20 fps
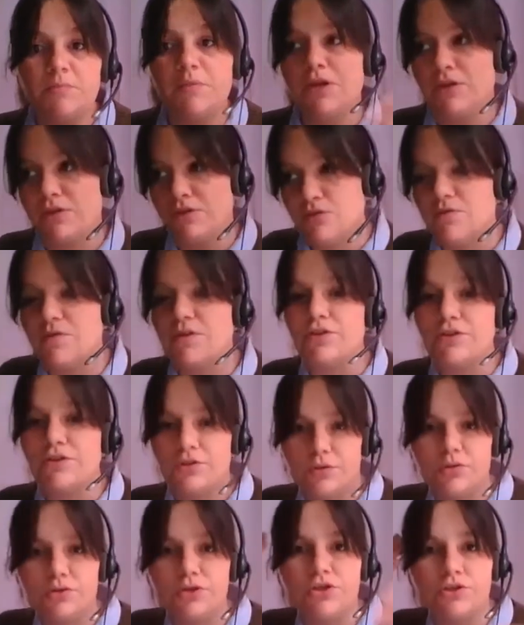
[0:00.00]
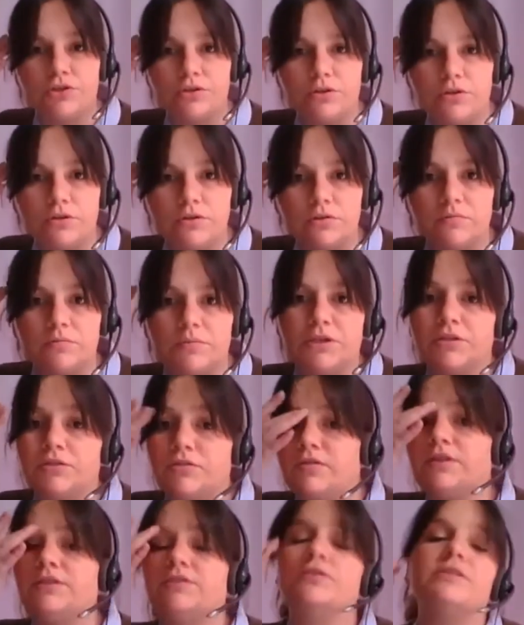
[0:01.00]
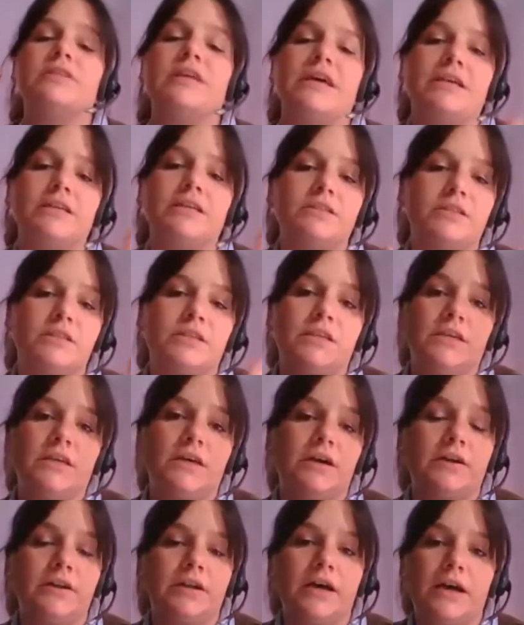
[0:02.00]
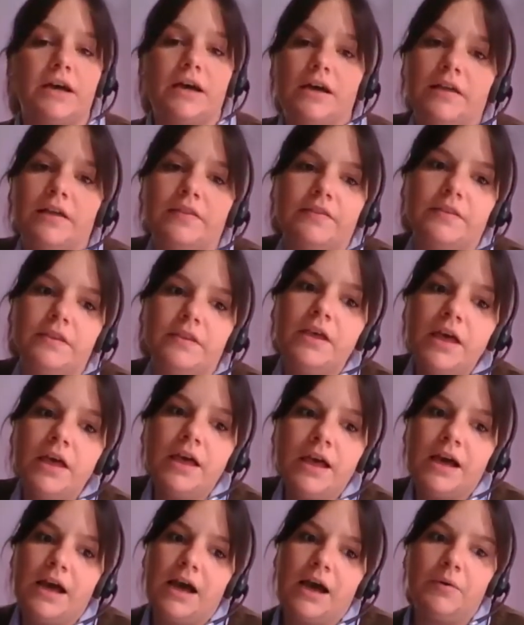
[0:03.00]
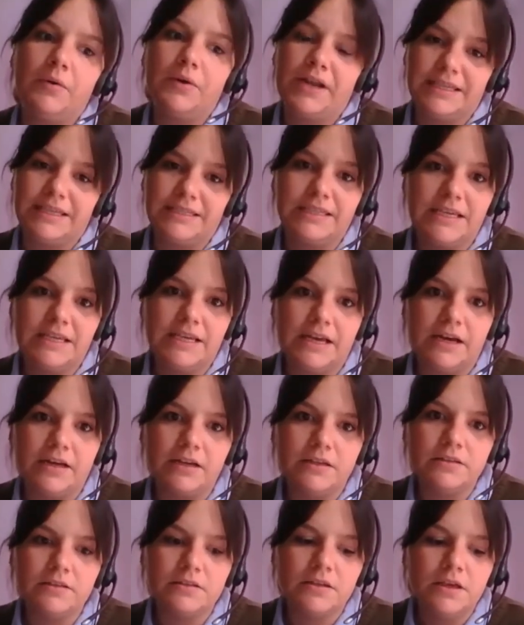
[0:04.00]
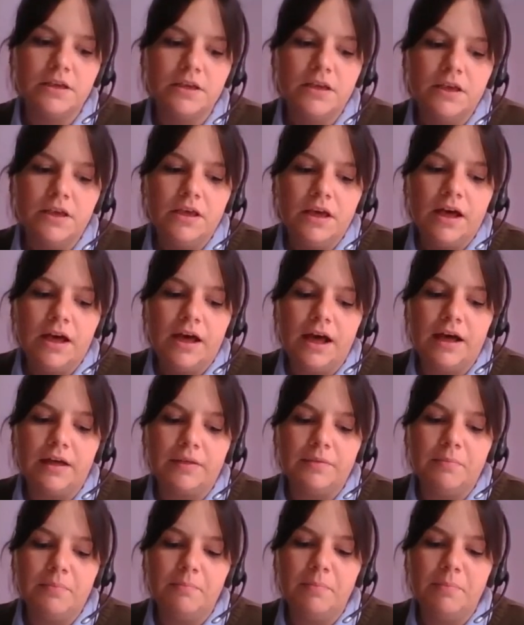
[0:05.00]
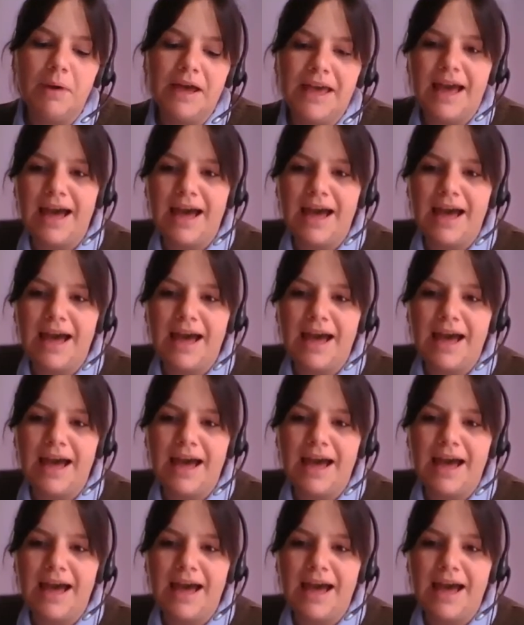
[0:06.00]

because of our social, because of our society, our, and our ideas, and but